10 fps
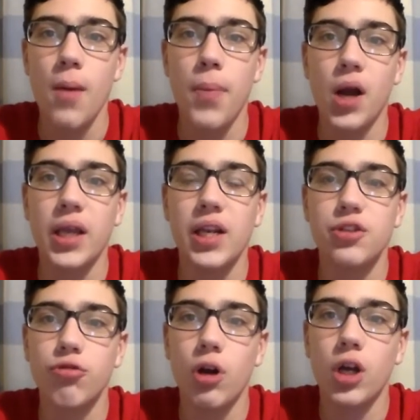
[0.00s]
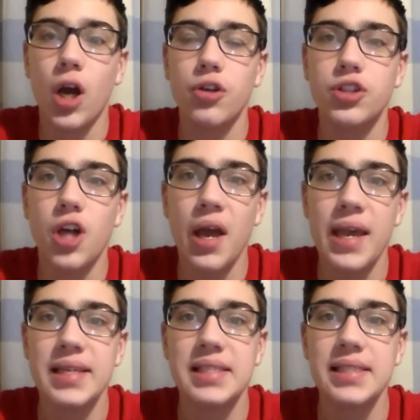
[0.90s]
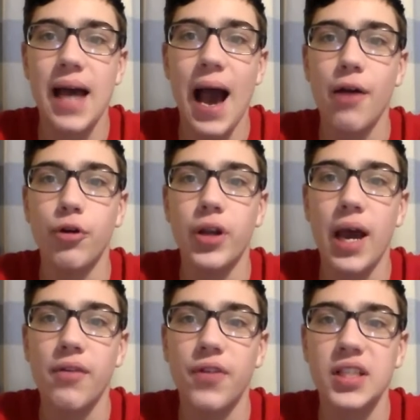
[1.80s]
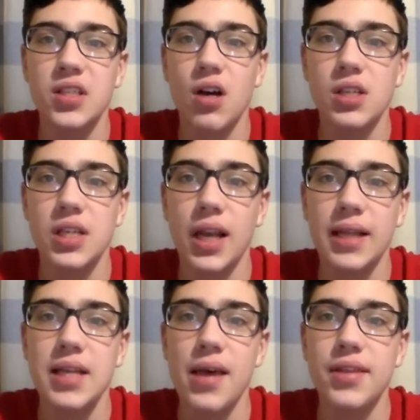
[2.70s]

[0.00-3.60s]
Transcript: bucket list roller coaster is Taron at Land.